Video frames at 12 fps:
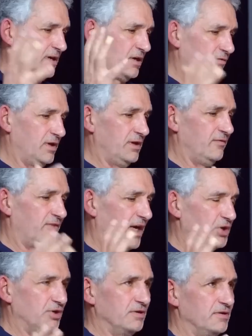COVID
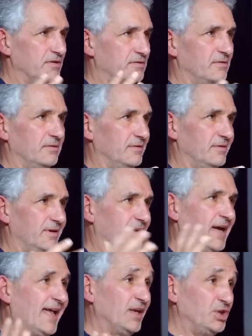infections,
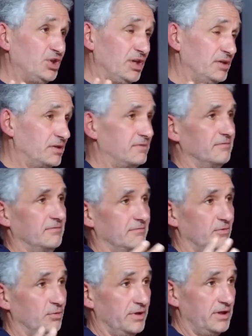allergies,
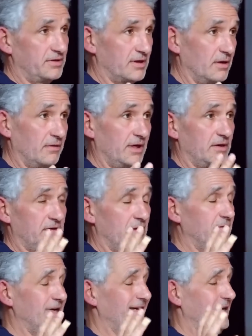all these kind of things.
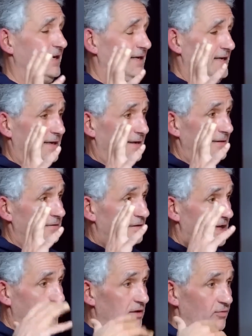So
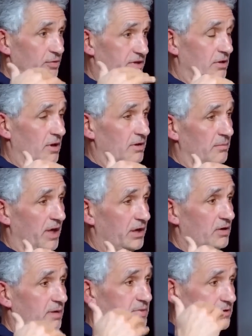then you've also got the
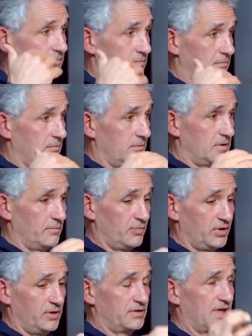microbes can
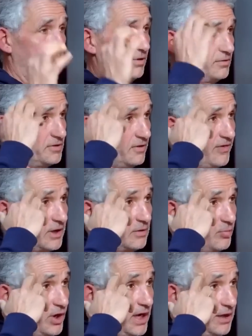produce chemicals that affect the
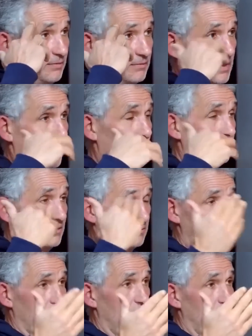brain and
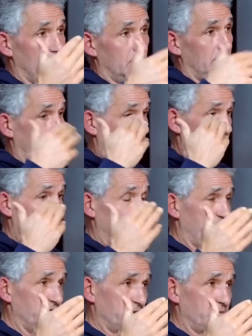will make the
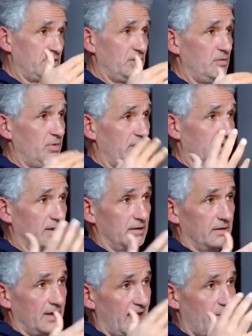difference between you
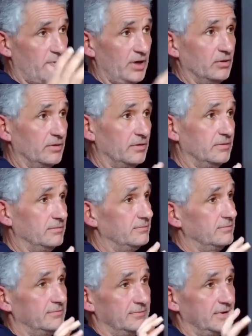being happy or
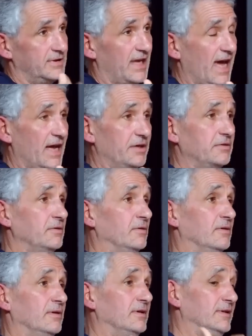sad,
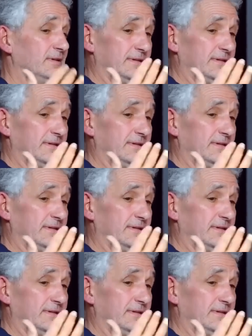or